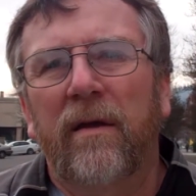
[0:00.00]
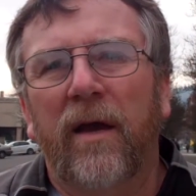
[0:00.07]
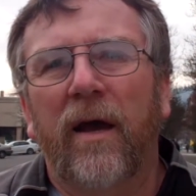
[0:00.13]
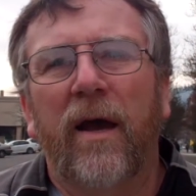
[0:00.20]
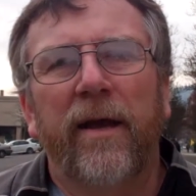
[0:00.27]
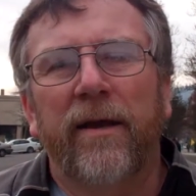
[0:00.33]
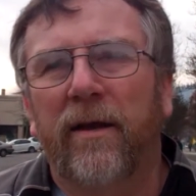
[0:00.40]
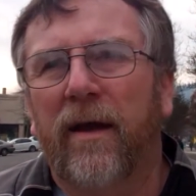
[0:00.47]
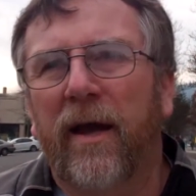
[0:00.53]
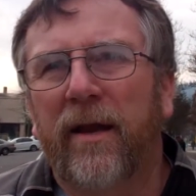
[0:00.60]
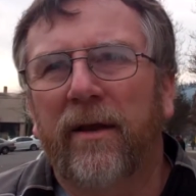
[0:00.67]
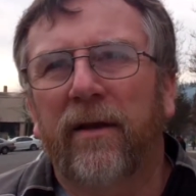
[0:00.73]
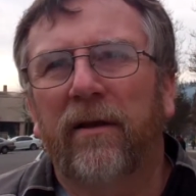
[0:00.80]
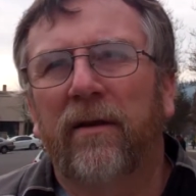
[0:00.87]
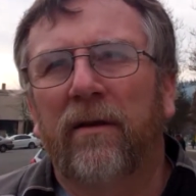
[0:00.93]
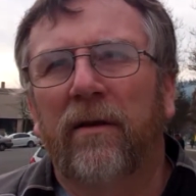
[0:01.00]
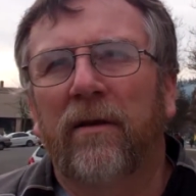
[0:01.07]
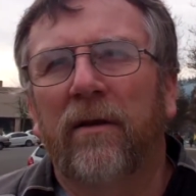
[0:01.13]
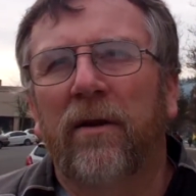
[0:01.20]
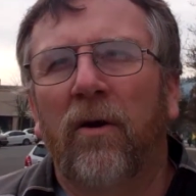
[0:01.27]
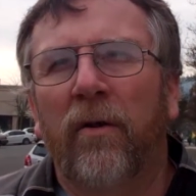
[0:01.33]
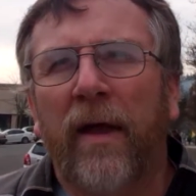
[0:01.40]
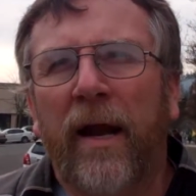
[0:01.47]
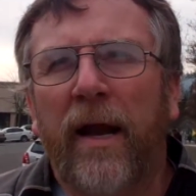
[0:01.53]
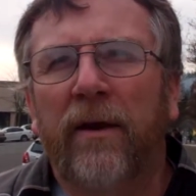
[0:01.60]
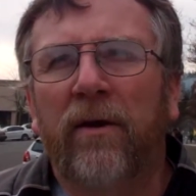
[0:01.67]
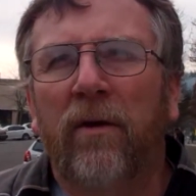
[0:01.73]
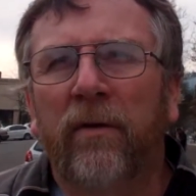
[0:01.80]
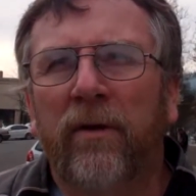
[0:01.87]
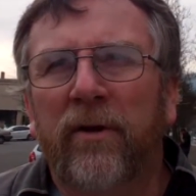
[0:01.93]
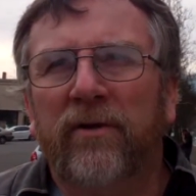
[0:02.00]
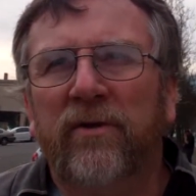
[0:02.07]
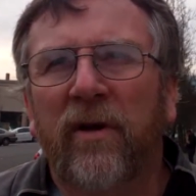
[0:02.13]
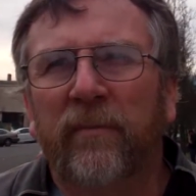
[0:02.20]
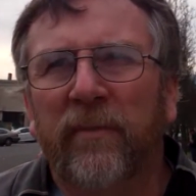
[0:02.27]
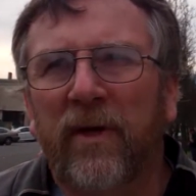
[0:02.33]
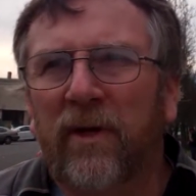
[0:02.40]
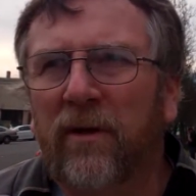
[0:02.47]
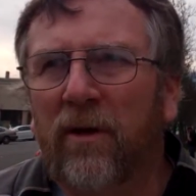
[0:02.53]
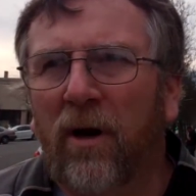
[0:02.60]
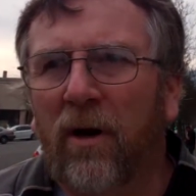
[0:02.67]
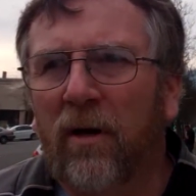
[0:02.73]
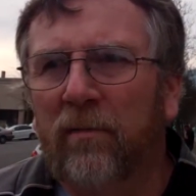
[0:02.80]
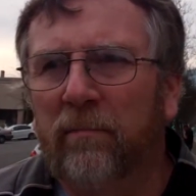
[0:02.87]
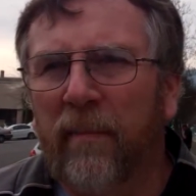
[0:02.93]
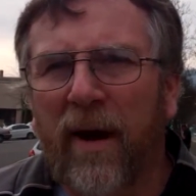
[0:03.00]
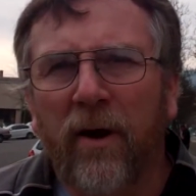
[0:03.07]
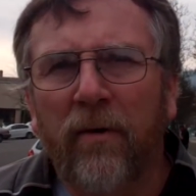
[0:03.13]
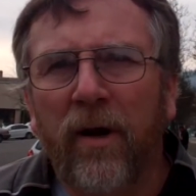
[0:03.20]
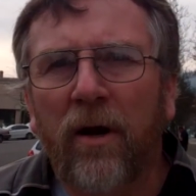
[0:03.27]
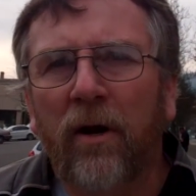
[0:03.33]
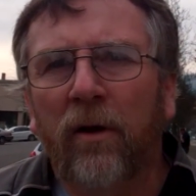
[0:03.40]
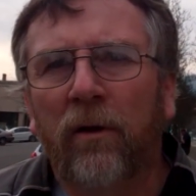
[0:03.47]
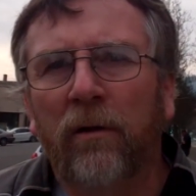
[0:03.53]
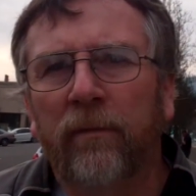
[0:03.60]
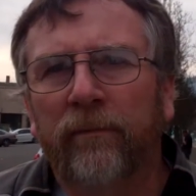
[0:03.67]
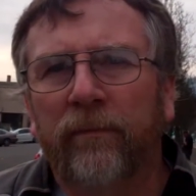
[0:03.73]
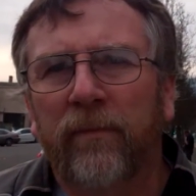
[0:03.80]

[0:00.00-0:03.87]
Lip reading: Yeah, I didn't know that. I know there's something called Marinol.